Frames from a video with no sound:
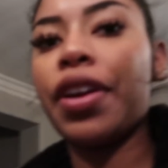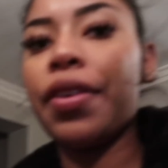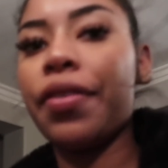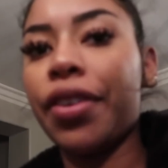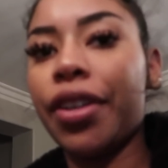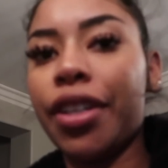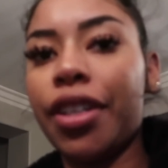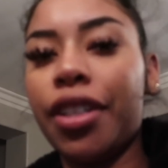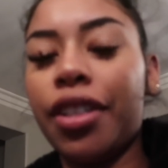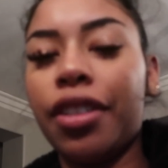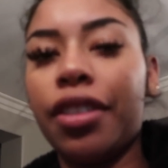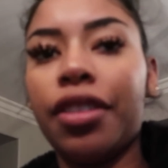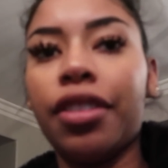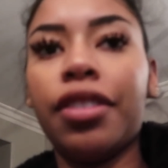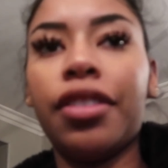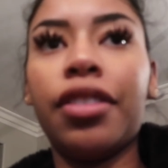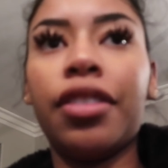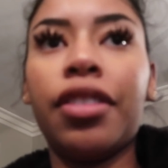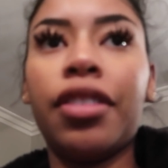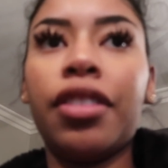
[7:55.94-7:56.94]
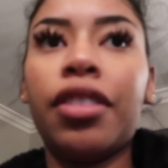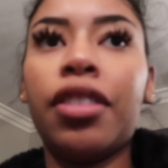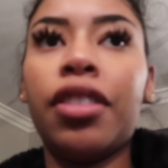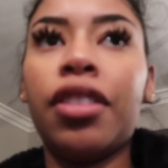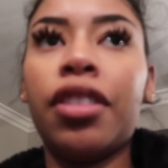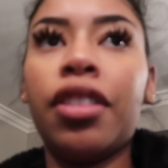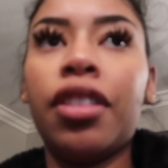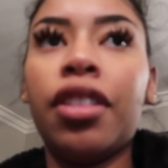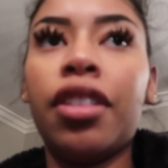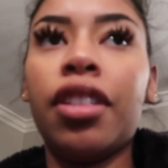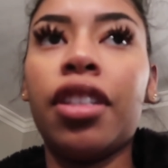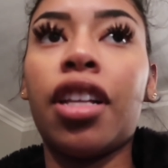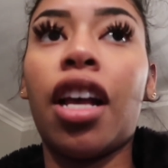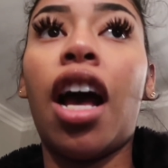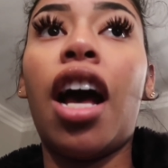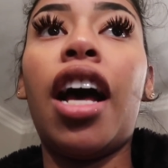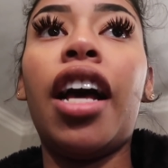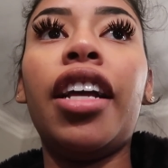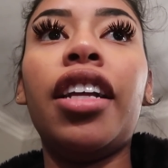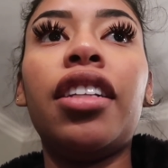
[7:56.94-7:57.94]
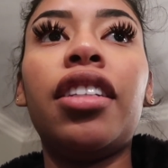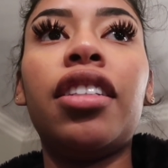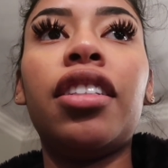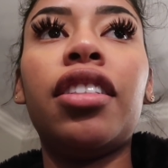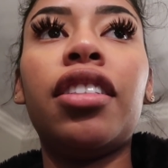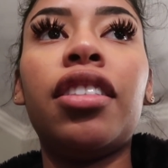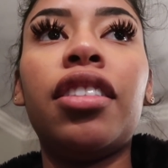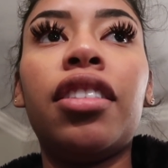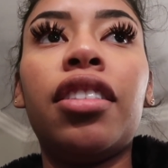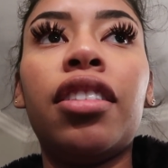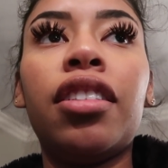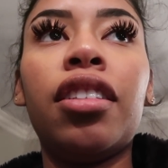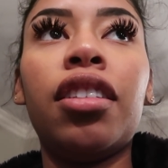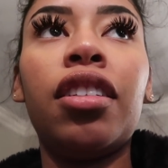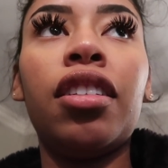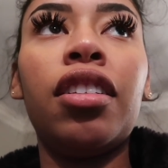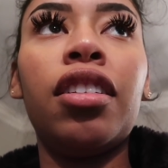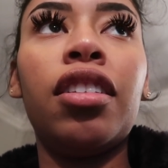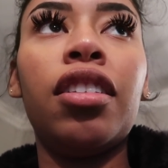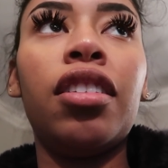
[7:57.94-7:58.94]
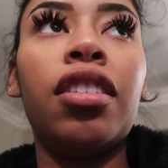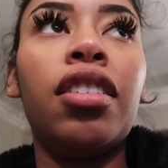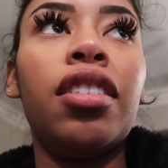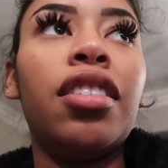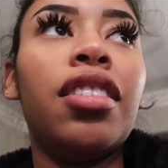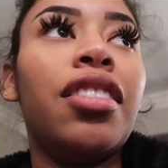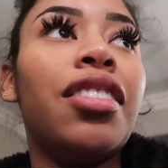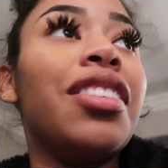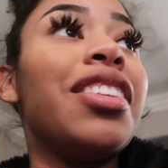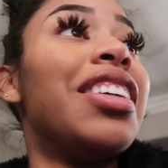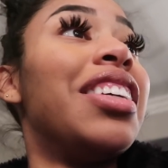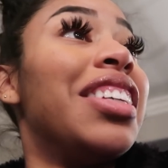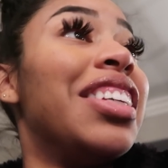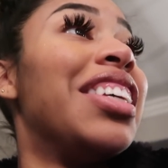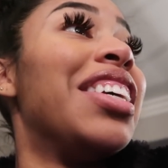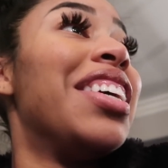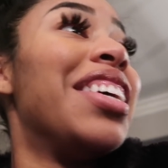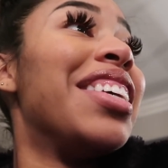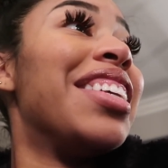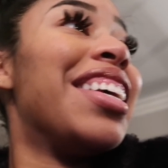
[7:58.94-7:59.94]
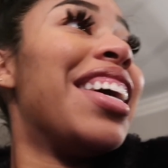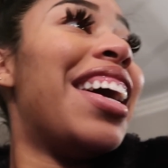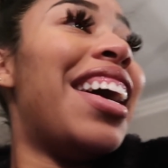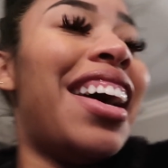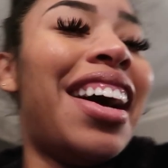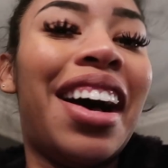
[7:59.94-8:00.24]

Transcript: favorite, huh? It's hot. the? Macaroni.